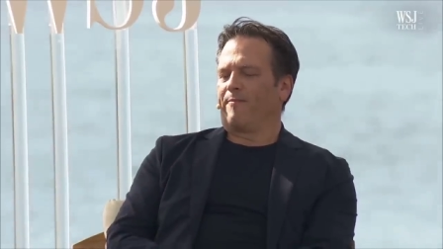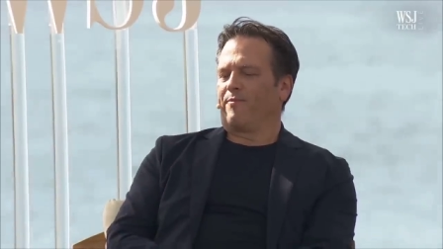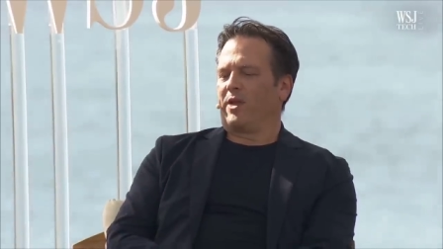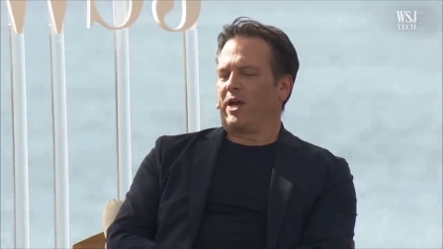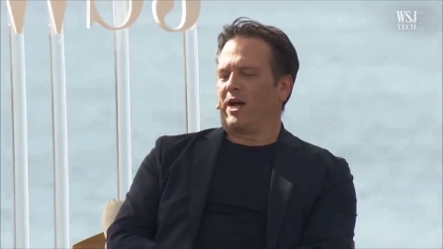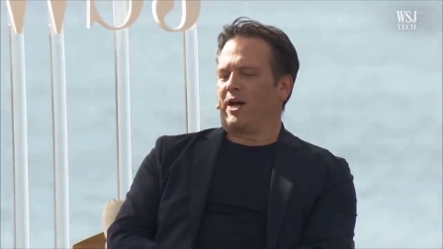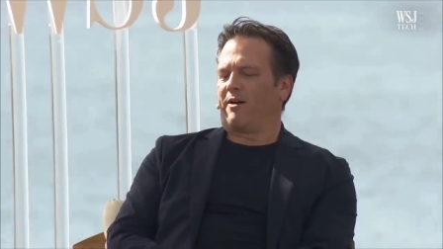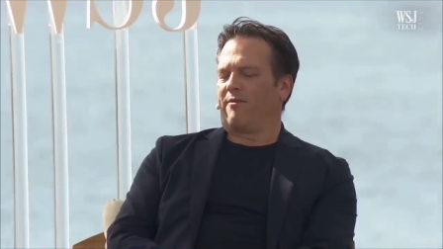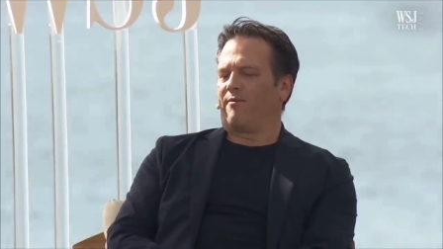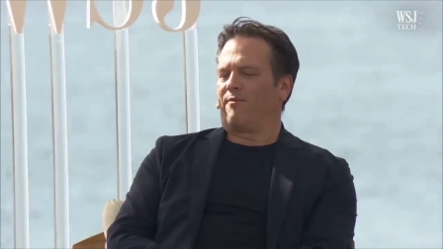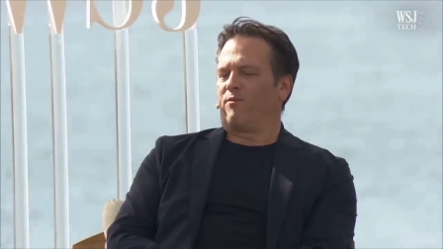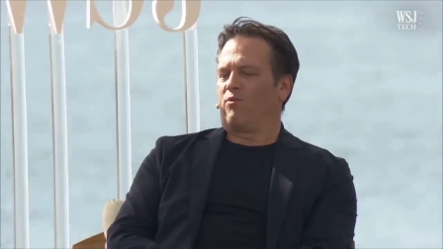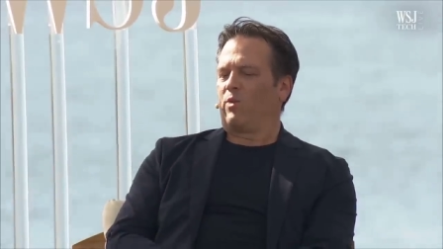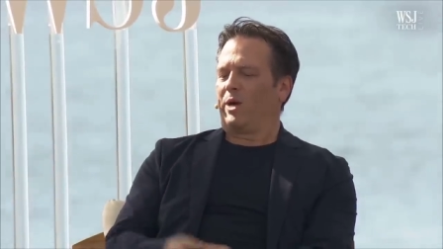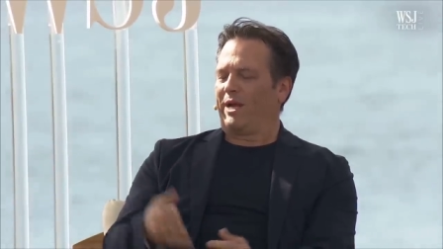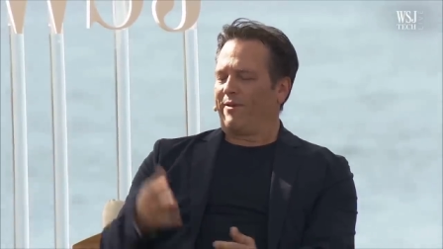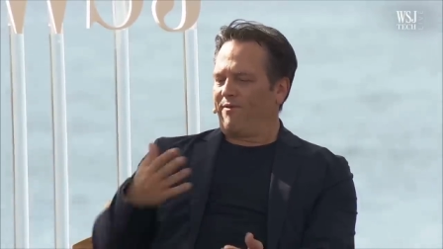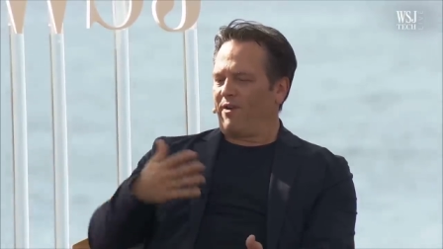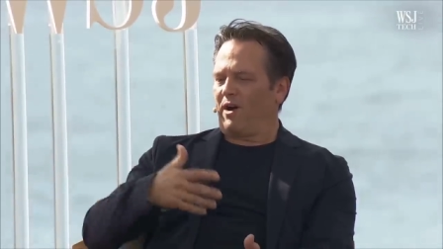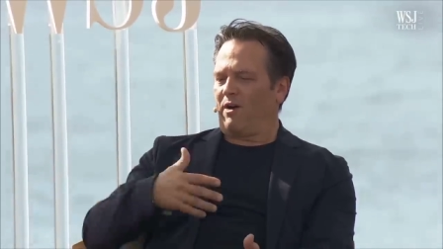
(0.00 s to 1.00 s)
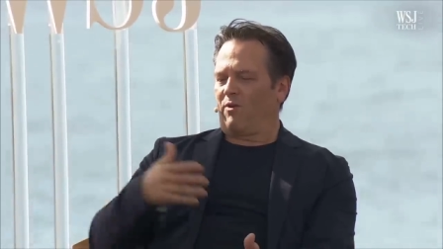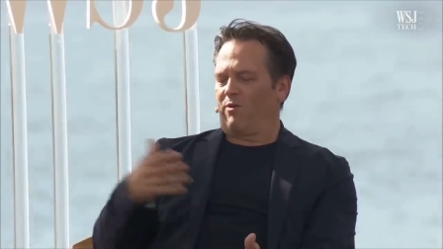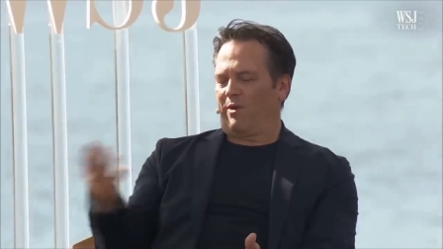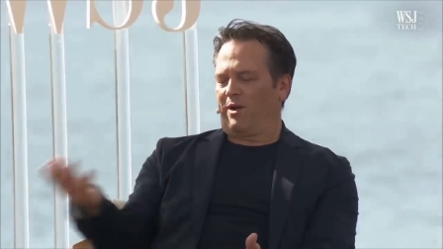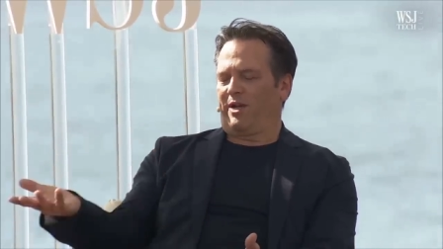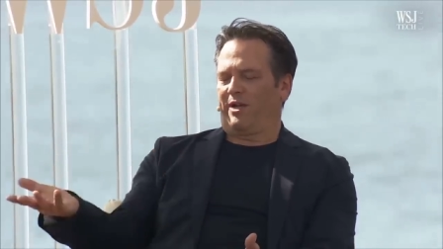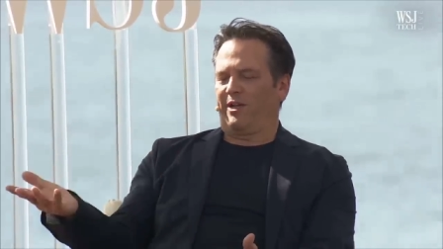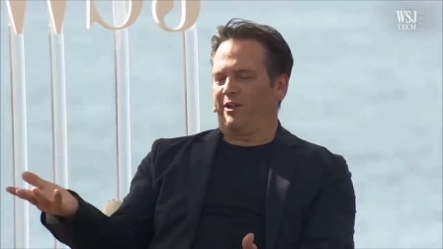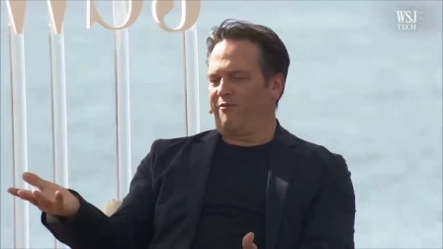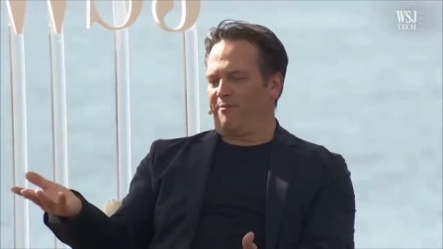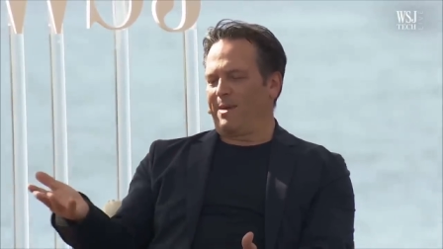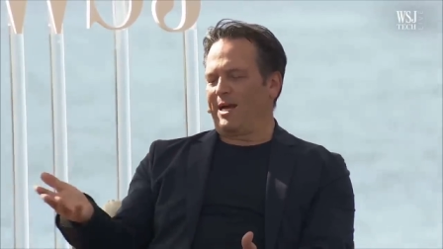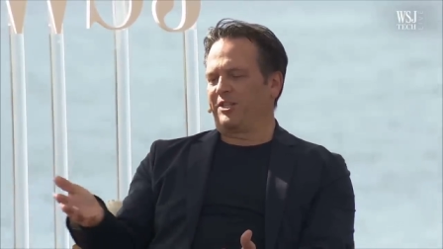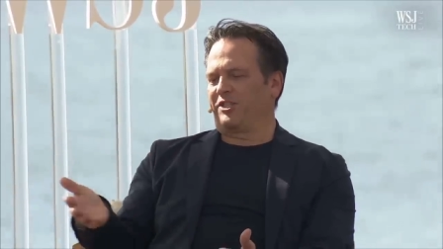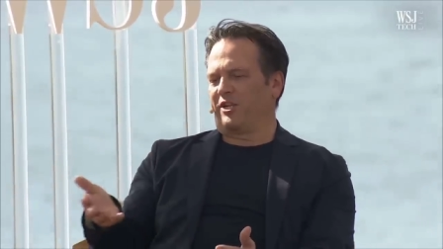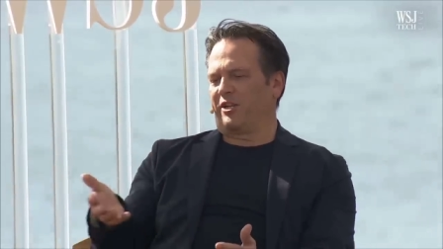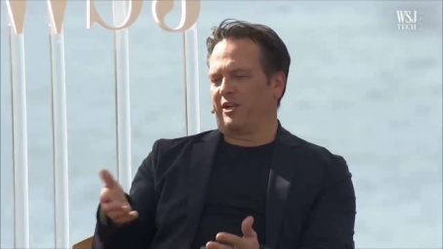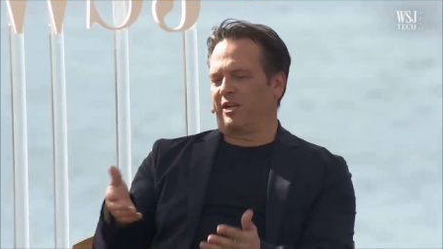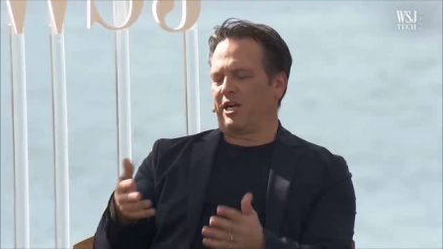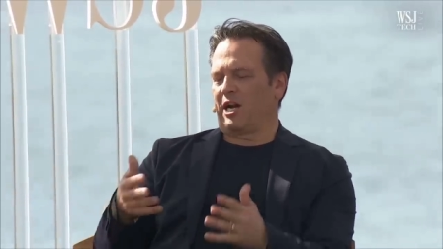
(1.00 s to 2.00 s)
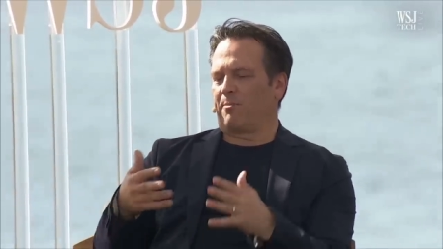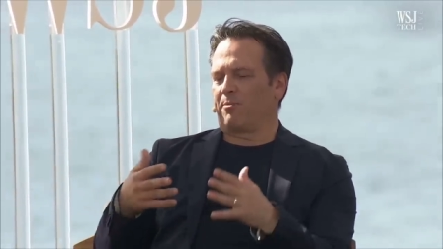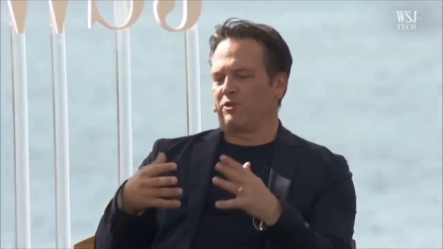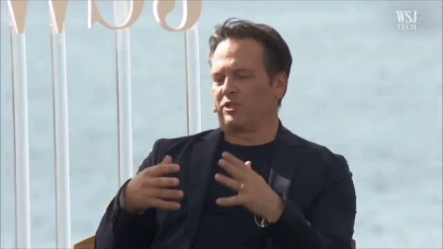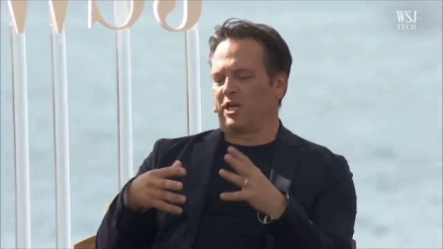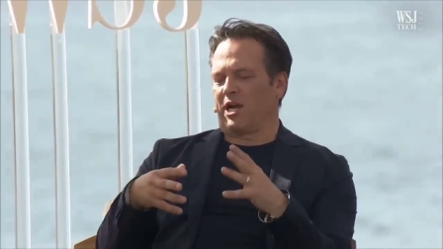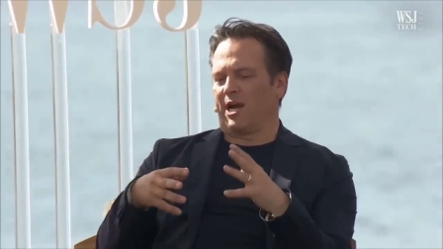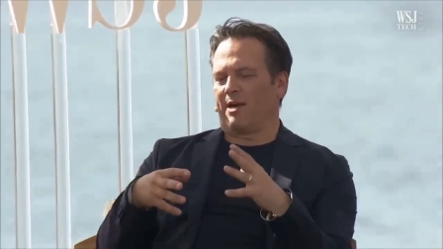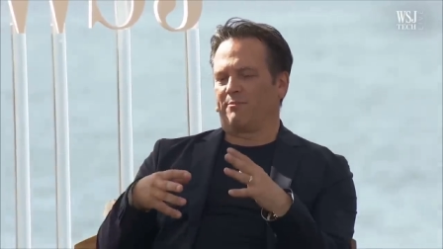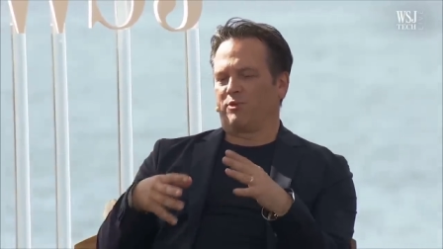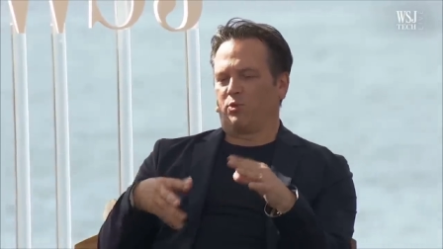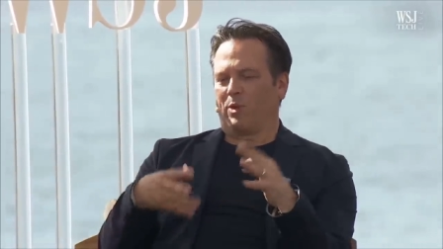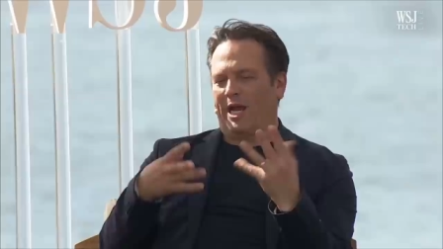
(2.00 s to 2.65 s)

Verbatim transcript: Uh, we've we, you've mentioned it a couple times.